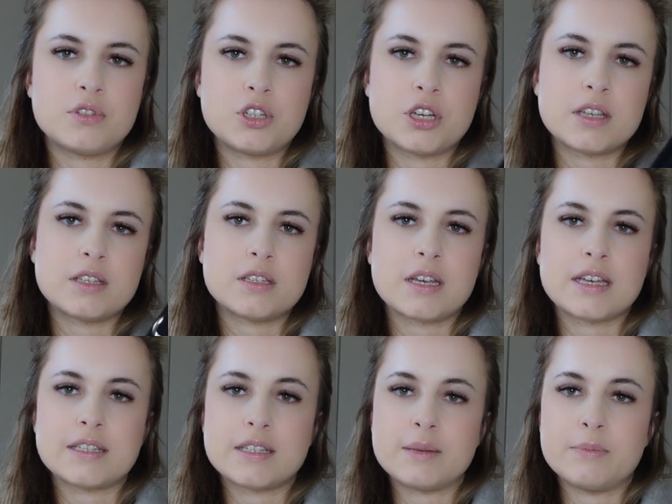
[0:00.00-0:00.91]
Just
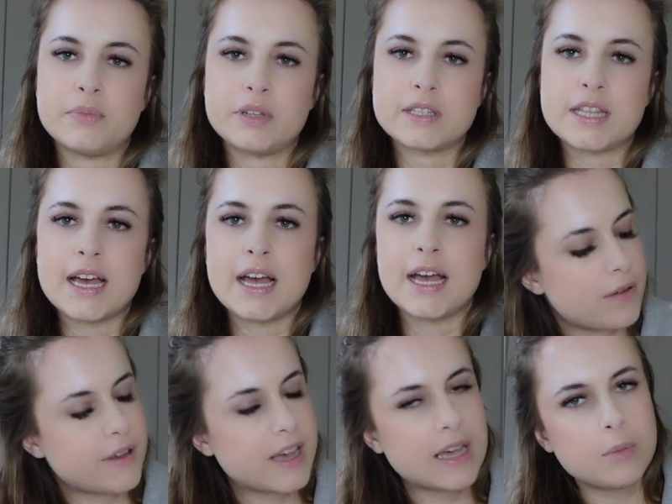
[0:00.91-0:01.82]
as simple as that.
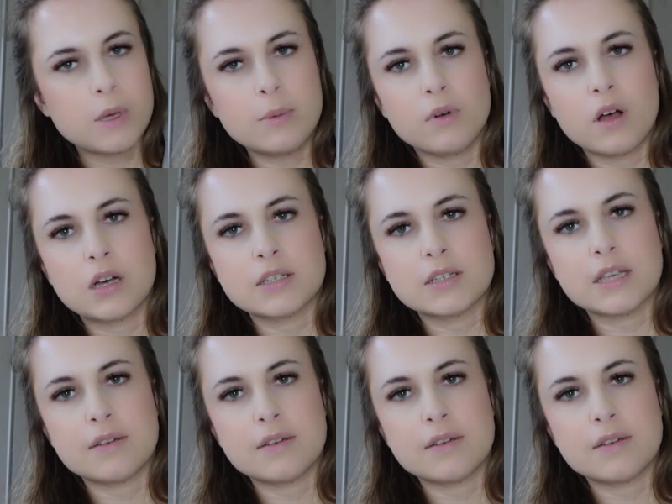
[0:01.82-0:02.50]
I've had people ask